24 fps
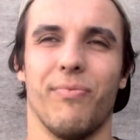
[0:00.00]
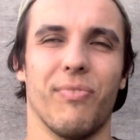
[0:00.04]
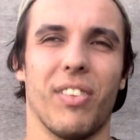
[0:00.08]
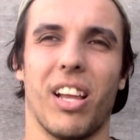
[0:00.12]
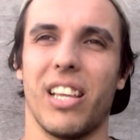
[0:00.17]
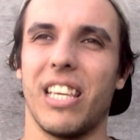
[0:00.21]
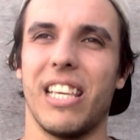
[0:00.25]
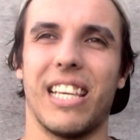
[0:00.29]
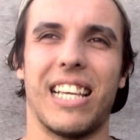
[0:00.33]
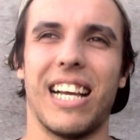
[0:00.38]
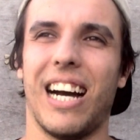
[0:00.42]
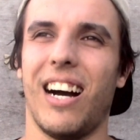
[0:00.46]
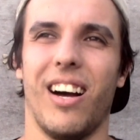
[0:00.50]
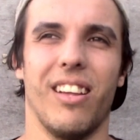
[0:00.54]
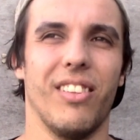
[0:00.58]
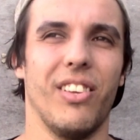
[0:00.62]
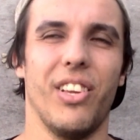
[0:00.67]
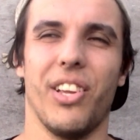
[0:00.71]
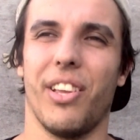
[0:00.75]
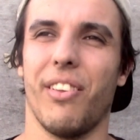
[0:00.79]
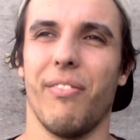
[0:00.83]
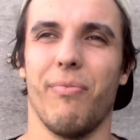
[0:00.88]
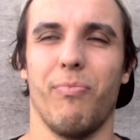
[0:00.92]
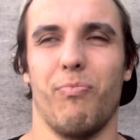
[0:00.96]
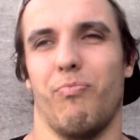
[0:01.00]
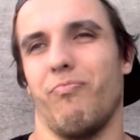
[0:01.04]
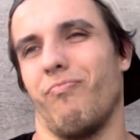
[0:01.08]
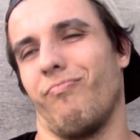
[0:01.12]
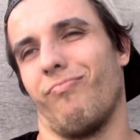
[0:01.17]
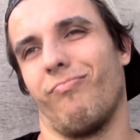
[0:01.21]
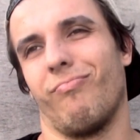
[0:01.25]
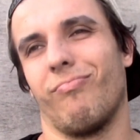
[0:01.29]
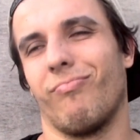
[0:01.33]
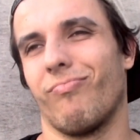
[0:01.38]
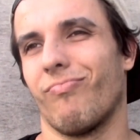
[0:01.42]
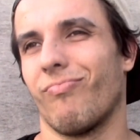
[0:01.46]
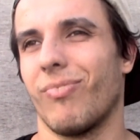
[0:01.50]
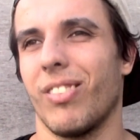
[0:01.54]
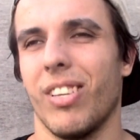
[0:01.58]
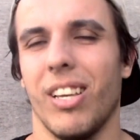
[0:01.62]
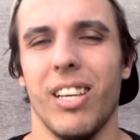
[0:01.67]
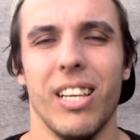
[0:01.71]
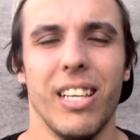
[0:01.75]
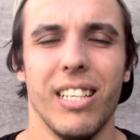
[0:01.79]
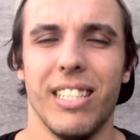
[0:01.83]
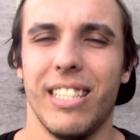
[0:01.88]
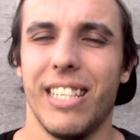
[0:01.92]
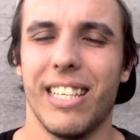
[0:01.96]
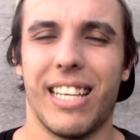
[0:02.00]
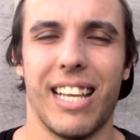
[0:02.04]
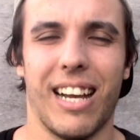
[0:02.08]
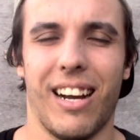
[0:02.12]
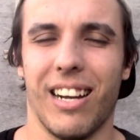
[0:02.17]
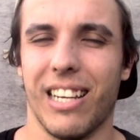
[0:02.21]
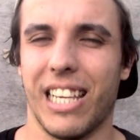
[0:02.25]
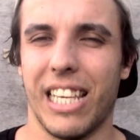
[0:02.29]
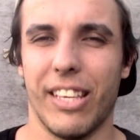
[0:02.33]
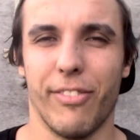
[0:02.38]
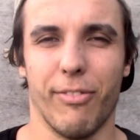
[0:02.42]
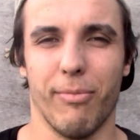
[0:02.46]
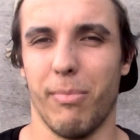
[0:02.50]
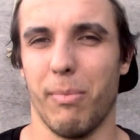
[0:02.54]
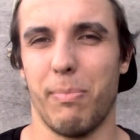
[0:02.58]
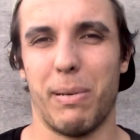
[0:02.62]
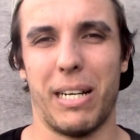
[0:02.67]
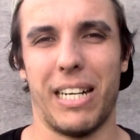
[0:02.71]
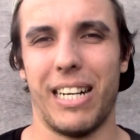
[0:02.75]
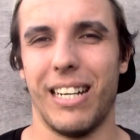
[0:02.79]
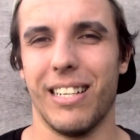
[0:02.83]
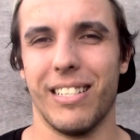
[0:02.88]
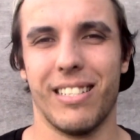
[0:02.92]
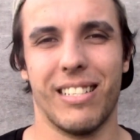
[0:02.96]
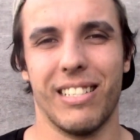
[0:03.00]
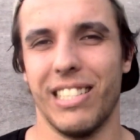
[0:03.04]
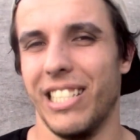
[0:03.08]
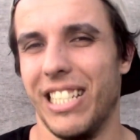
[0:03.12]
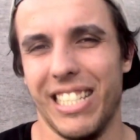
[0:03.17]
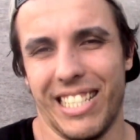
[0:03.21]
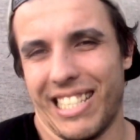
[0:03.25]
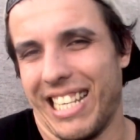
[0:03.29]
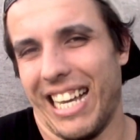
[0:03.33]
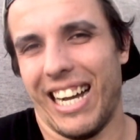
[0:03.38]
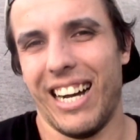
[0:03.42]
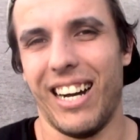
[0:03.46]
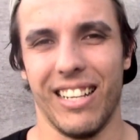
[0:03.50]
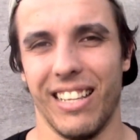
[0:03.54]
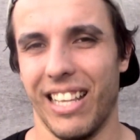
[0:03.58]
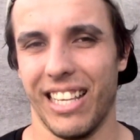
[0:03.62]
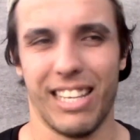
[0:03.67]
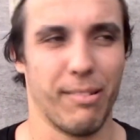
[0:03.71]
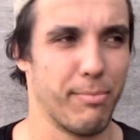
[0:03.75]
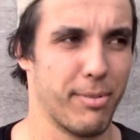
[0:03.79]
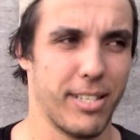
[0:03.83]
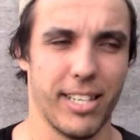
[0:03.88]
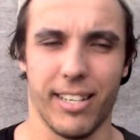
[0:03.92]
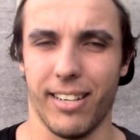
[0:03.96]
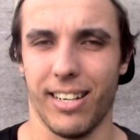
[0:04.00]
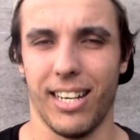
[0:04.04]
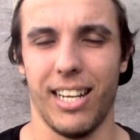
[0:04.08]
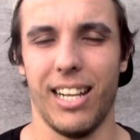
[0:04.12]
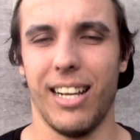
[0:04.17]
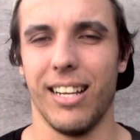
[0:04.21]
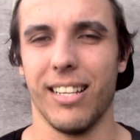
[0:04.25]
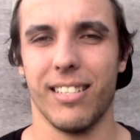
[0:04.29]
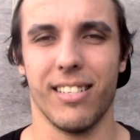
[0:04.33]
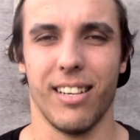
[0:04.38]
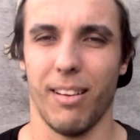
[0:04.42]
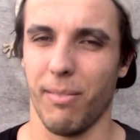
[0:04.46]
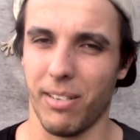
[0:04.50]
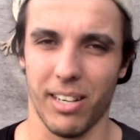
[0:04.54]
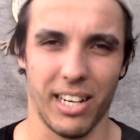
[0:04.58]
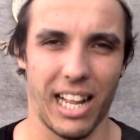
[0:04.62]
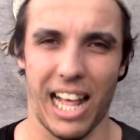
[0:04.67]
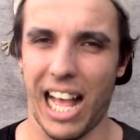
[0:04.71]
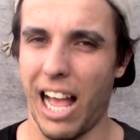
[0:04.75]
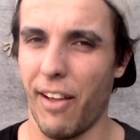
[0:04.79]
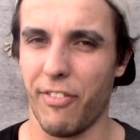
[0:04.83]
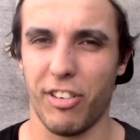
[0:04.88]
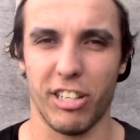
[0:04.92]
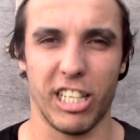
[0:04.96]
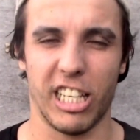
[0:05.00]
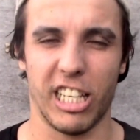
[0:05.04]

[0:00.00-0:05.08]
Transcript: you can't give him a pass. You just can't. They came second last. I'm going to have to